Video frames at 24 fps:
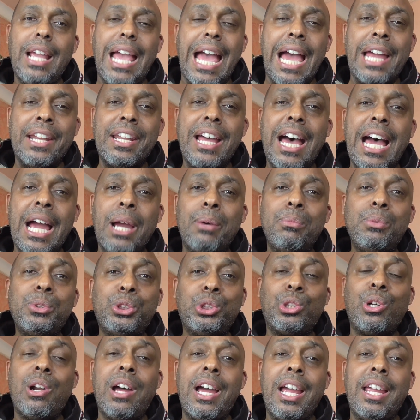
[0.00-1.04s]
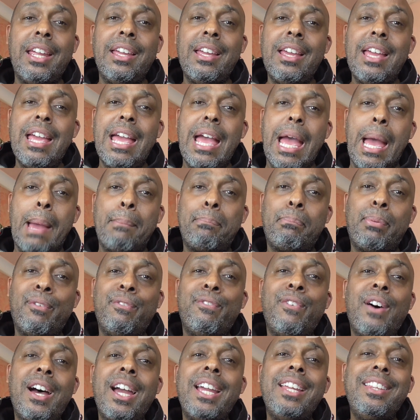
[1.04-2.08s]
and I will try and
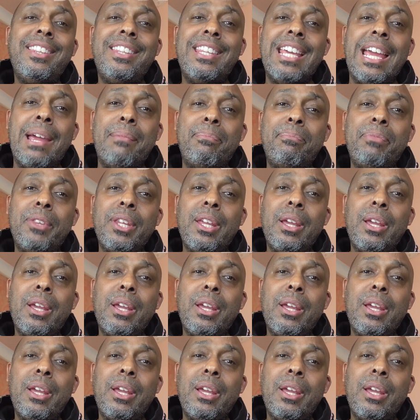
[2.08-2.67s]
provide them